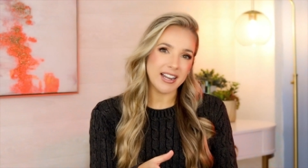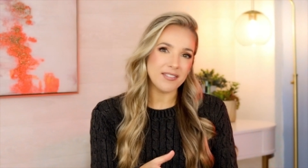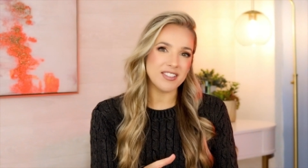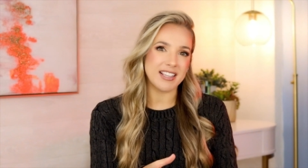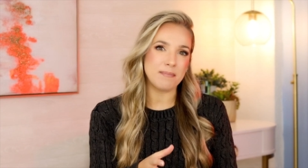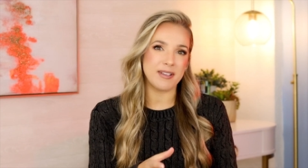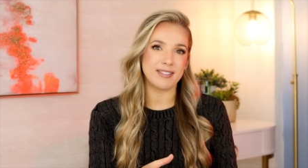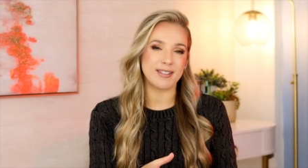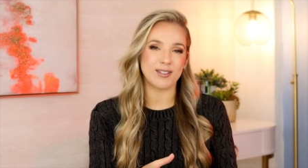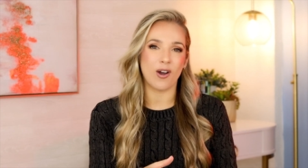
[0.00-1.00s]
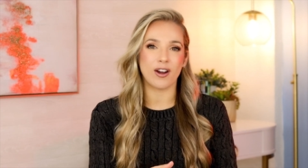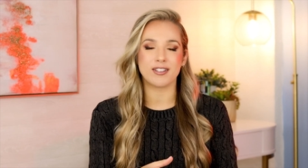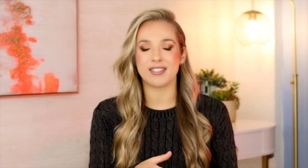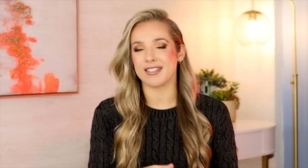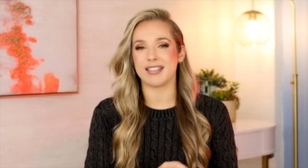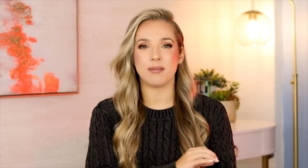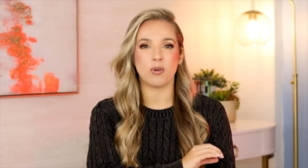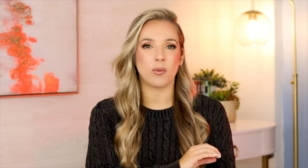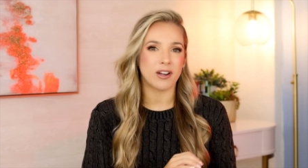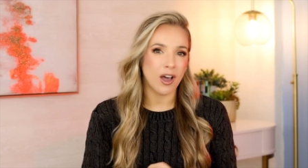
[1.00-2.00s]
NFC business cards
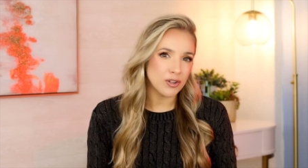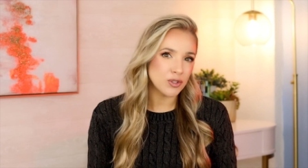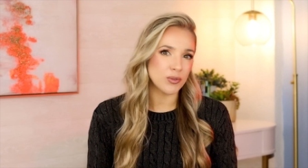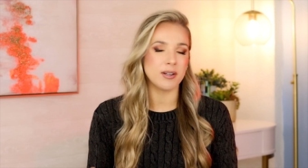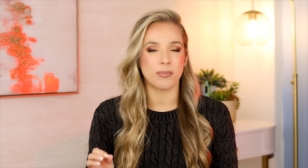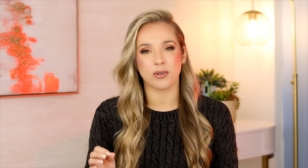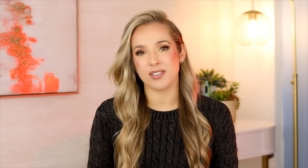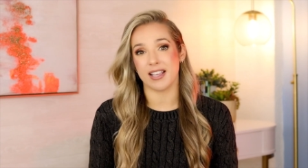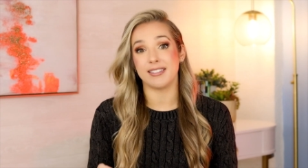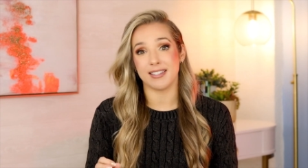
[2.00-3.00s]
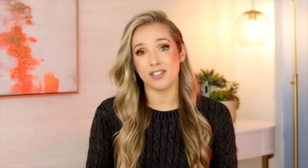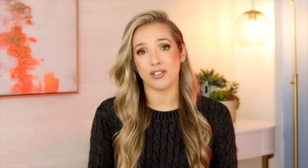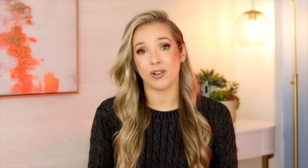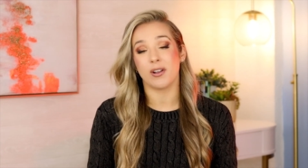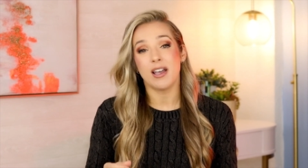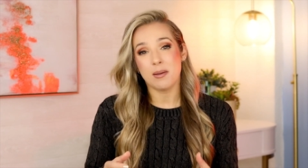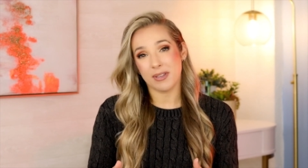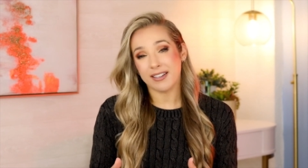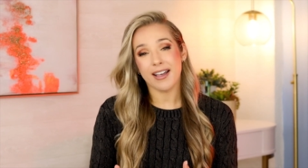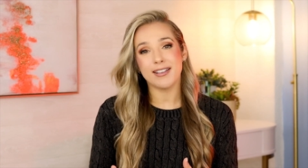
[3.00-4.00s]
seem 100% digital
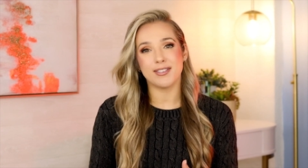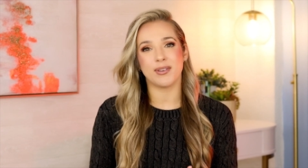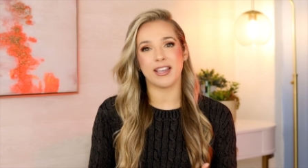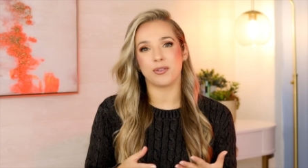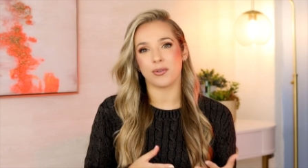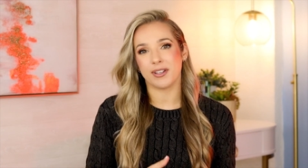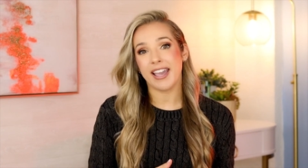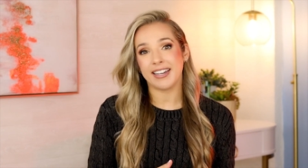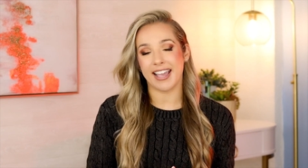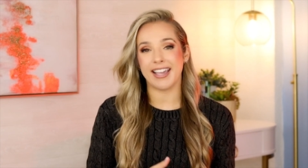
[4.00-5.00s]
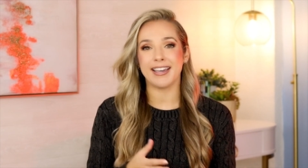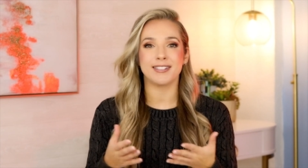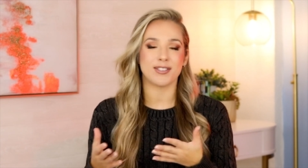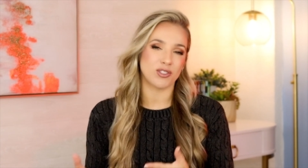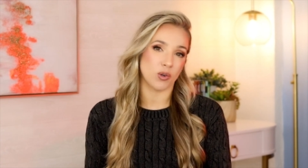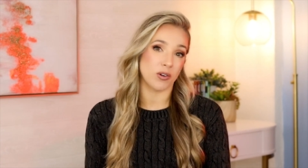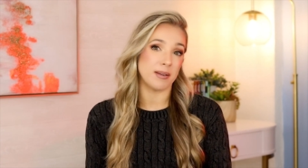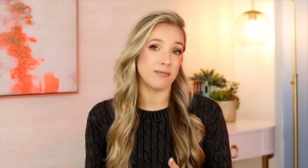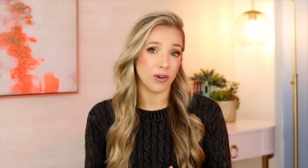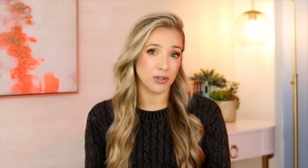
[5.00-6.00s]
because you can create and store
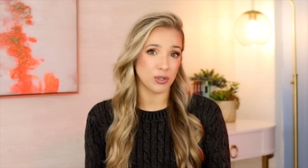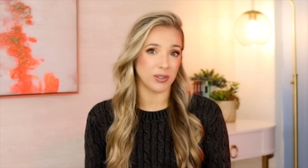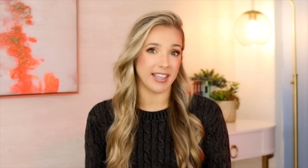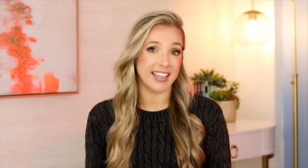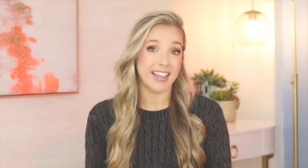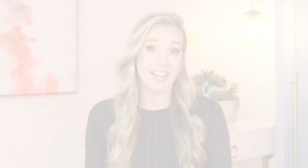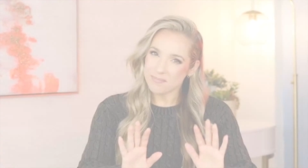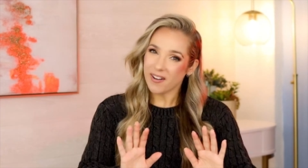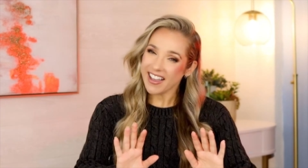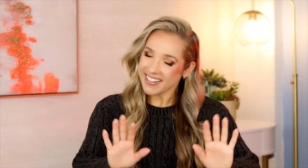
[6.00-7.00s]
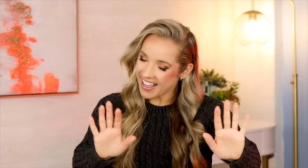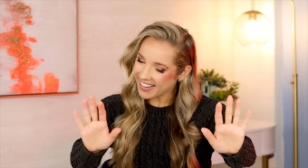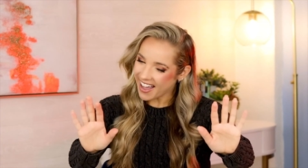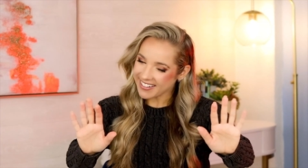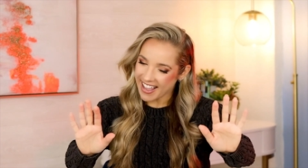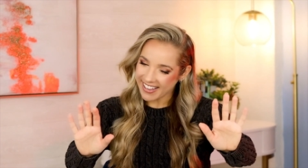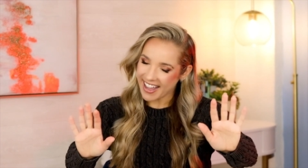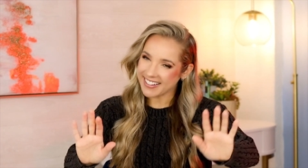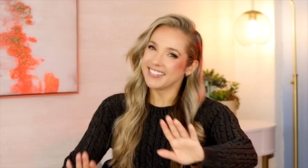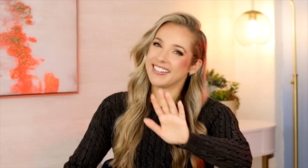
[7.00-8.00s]
them virtually. But hey, hang on, hang
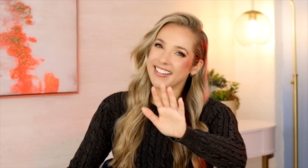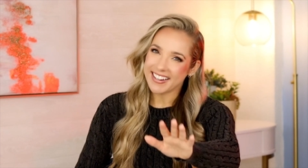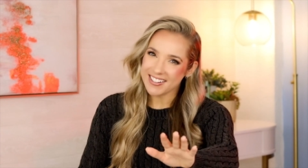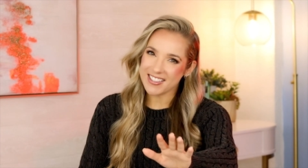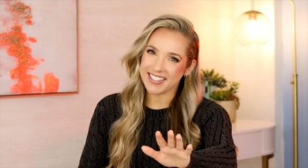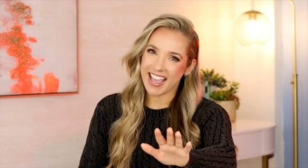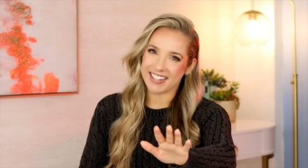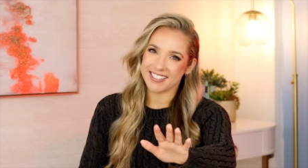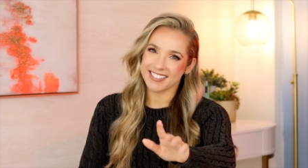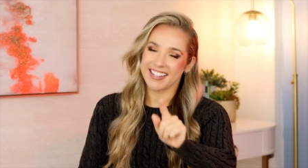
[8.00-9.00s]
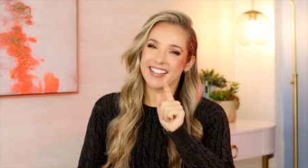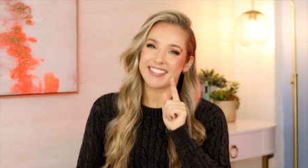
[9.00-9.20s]
on. Here's the catch.